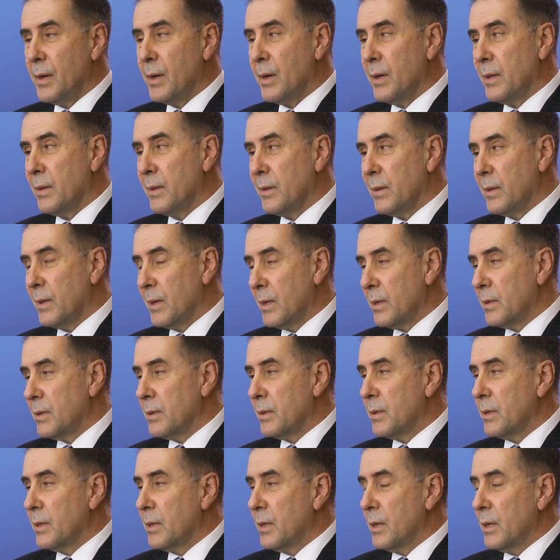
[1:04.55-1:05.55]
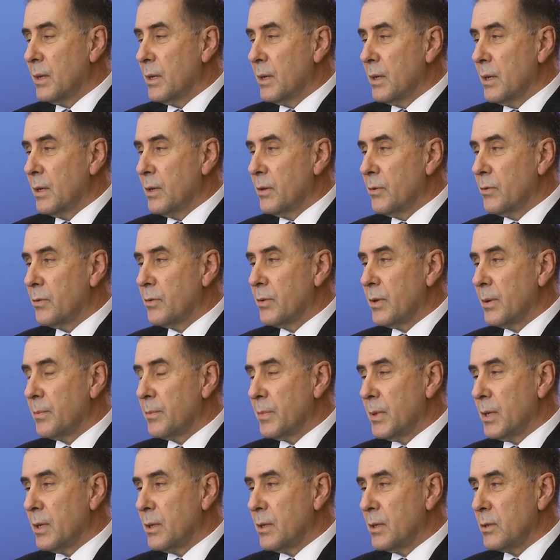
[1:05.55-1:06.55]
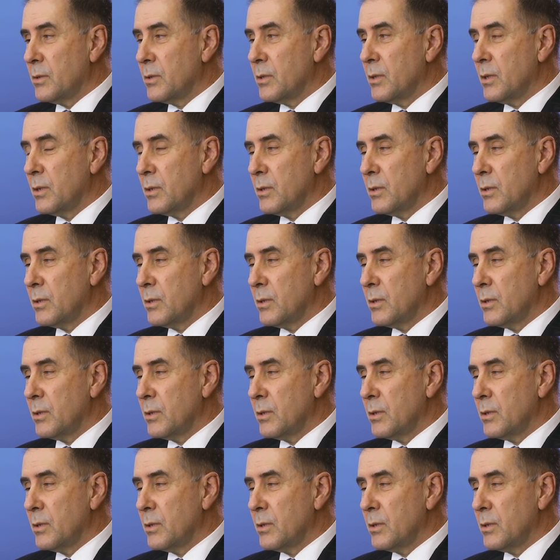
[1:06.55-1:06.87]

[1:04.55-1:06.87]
And that is something that's